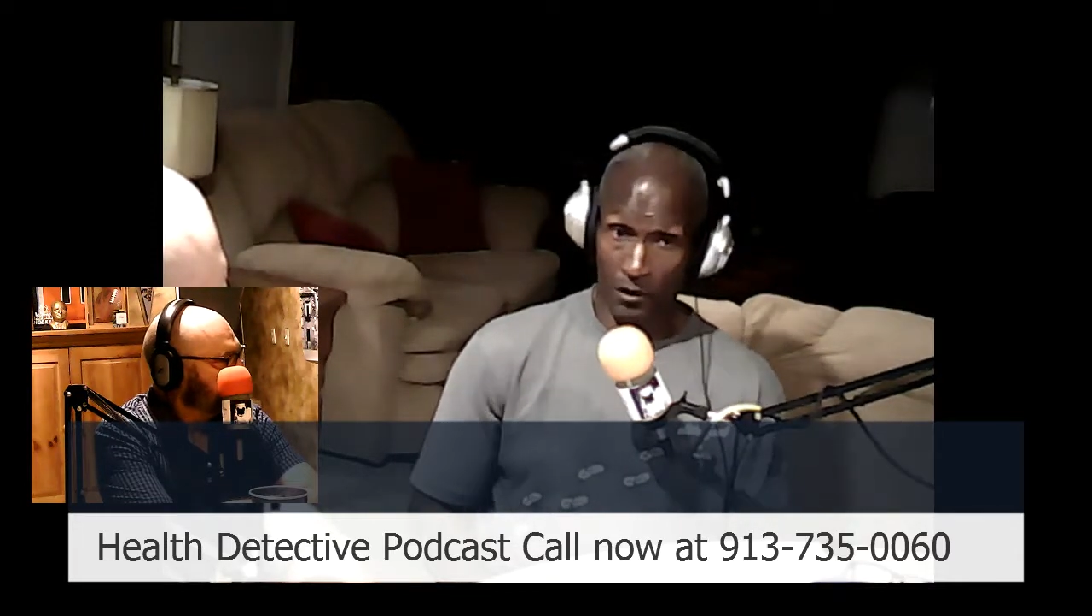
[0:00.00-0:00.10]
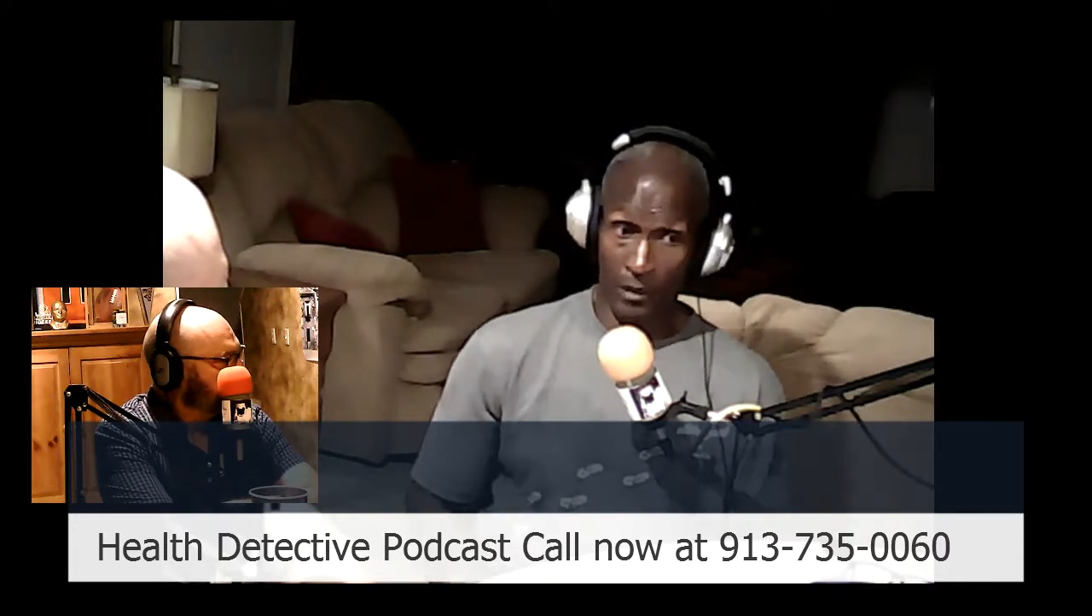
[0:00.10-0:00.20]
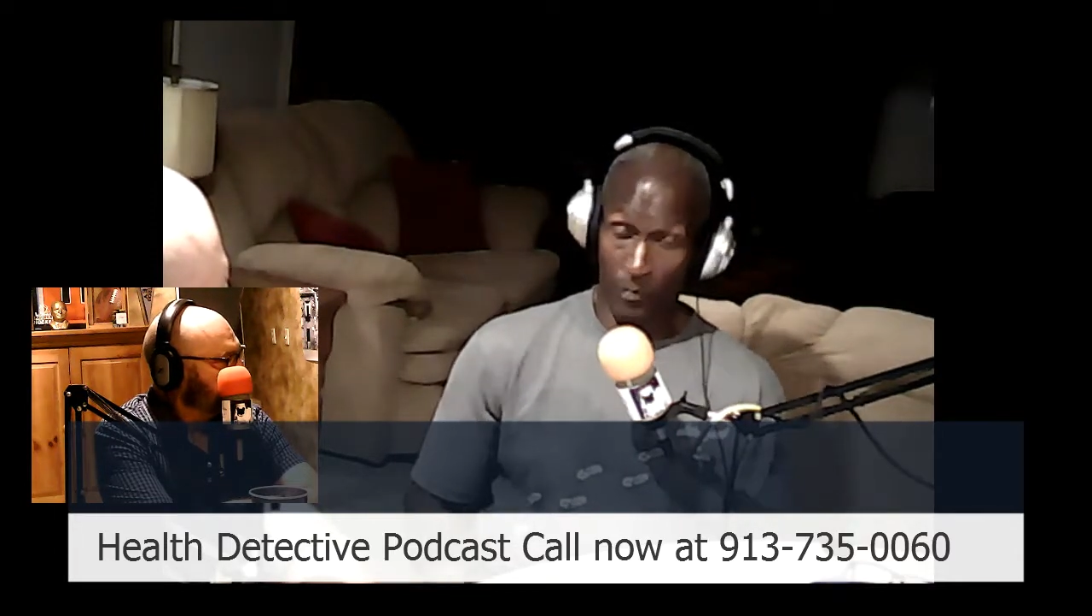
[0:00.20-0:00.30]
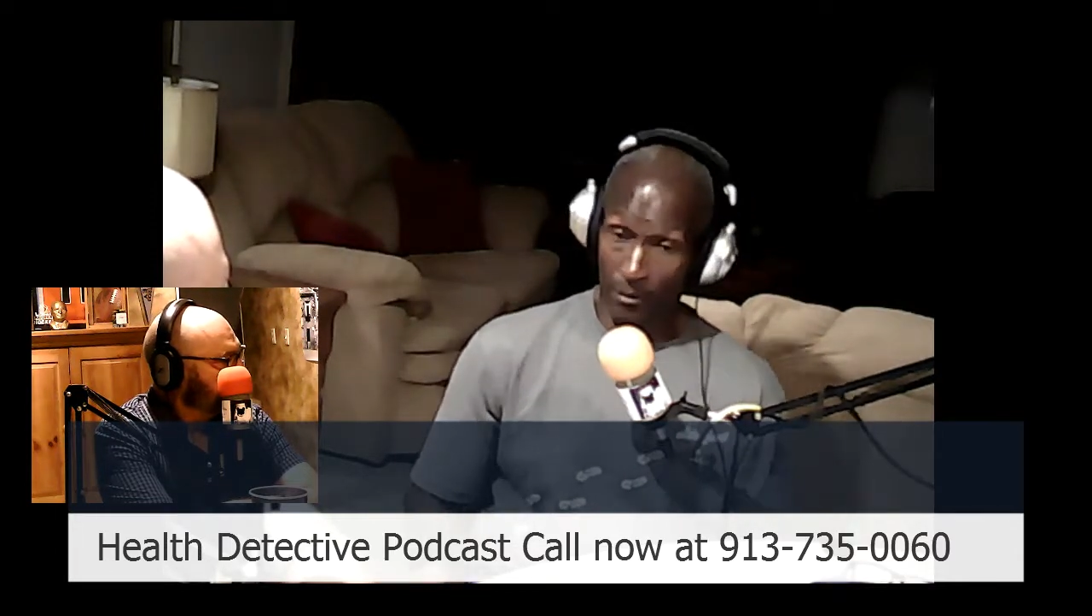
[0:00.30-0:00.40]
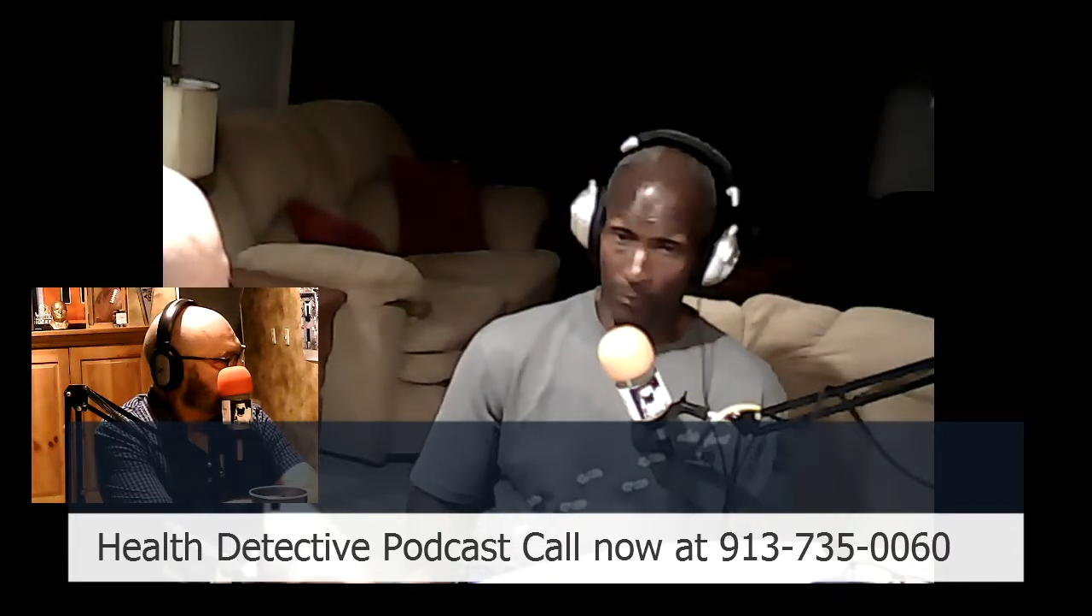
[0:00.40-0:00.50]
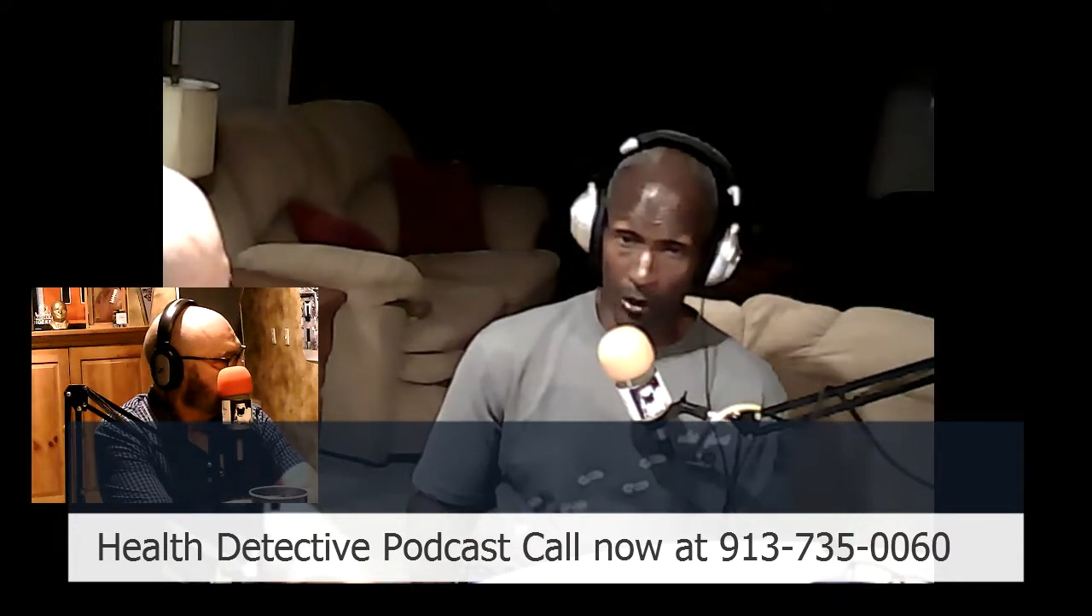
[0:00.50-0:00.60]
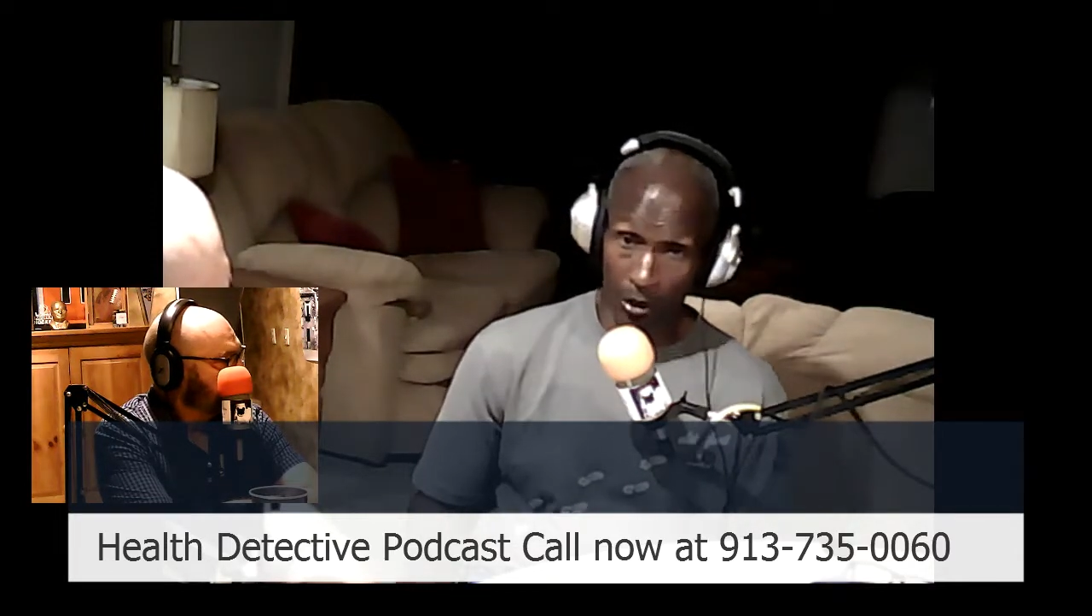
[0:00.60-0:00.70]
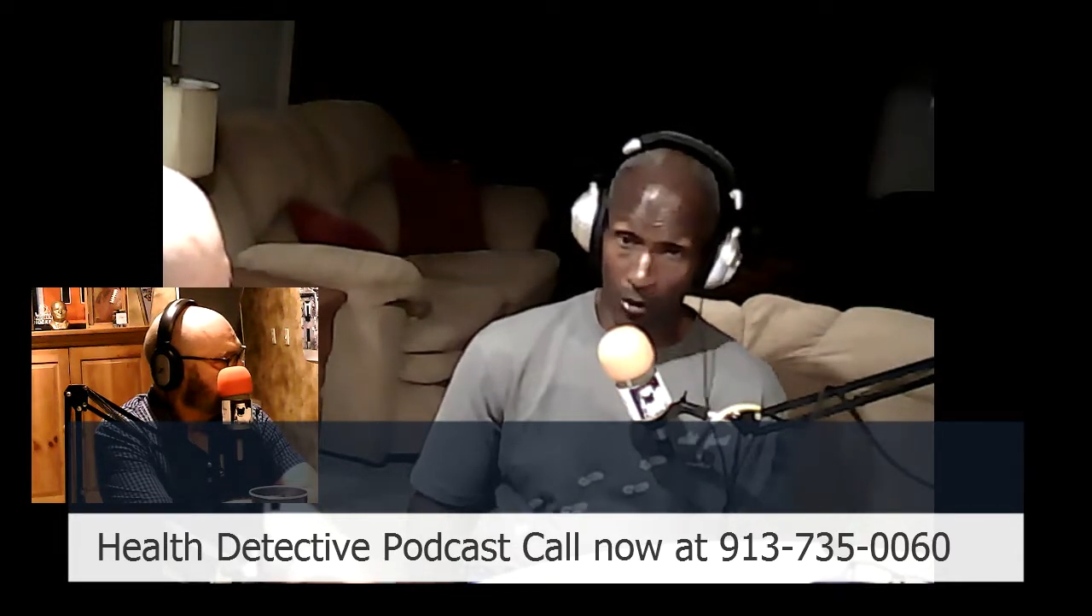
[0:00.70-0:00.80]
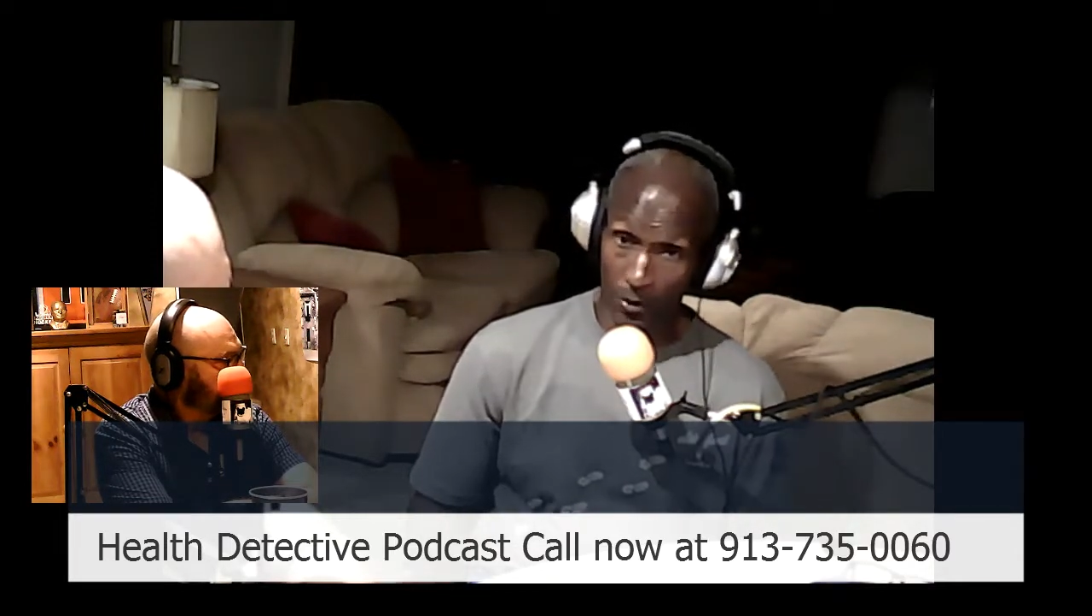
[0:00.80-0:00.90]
again with a bar,